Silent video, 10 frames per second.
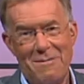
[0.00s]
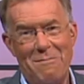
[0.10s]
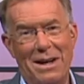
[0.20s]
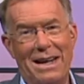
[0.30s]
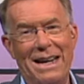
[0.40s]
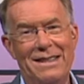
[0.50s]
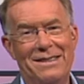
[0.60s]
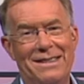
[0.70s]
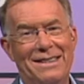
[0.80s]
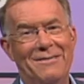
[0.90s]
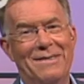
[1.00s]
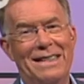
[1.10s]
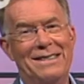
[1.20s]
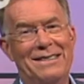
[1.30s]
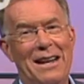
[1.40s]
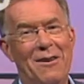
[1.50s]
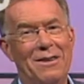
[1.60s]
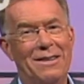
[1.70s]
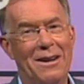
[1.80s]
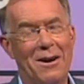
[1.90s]
My guest is
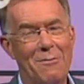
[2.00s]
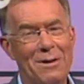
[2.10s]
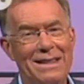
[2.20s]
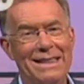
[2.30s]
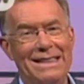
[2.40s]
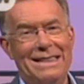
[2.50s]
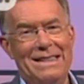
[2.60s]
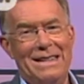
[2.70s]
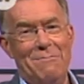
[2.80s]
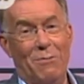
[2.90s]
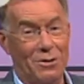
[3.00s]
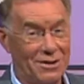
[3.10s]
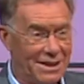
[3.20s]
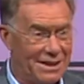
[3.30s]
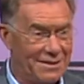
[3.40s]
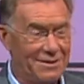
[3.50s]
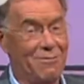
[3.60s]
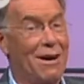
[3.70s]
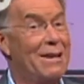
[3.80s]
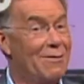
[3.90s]
Sarah Darwin, botanist,
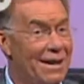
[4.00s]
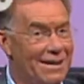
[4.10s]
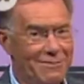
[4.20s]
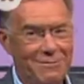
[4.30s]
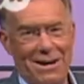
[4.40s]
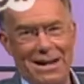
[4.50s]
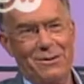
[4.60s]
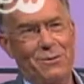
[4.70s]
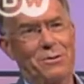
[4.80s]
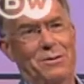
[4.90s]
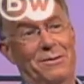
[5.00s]
great-great-granddaughter